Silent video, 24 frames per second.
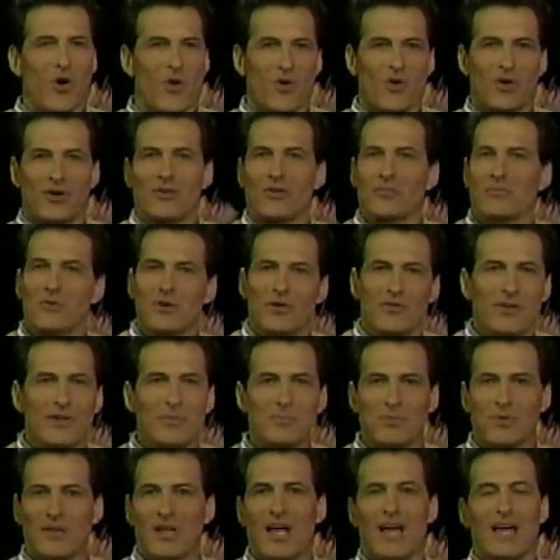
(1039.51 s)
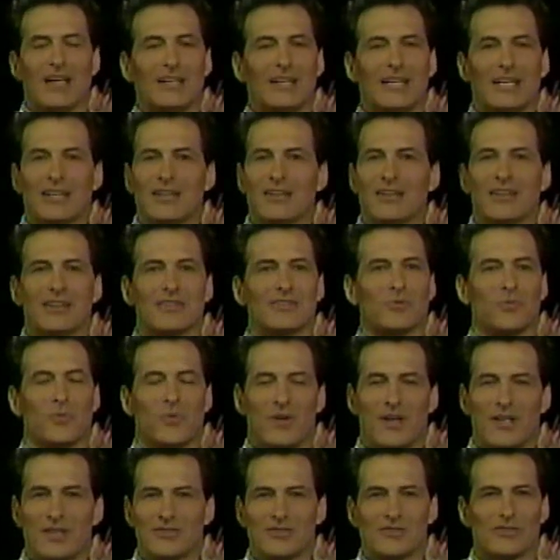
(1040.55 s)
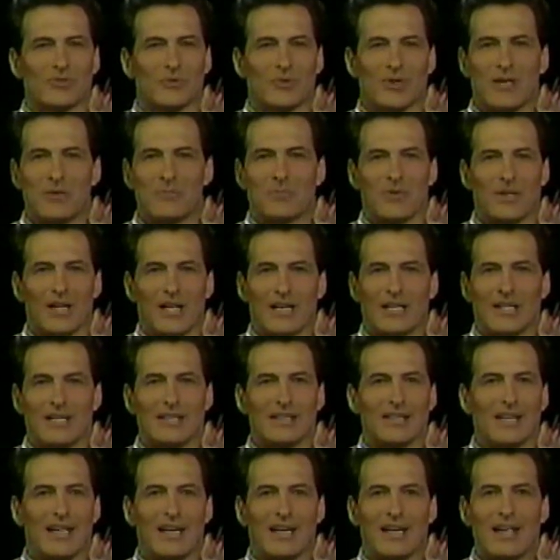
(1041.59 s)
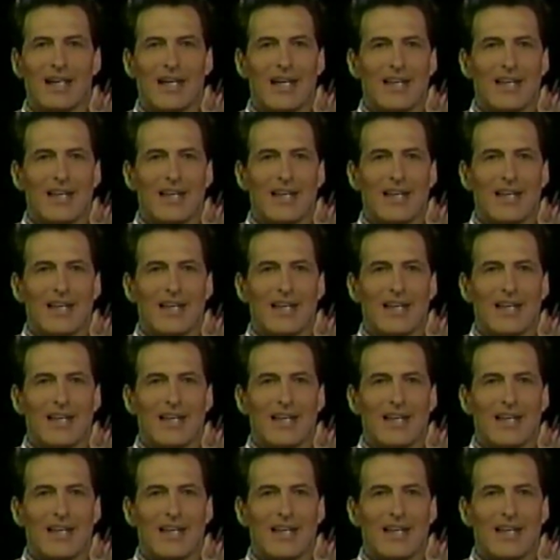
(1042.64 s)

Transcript: horror movie plot into this one screenplay, didn't they?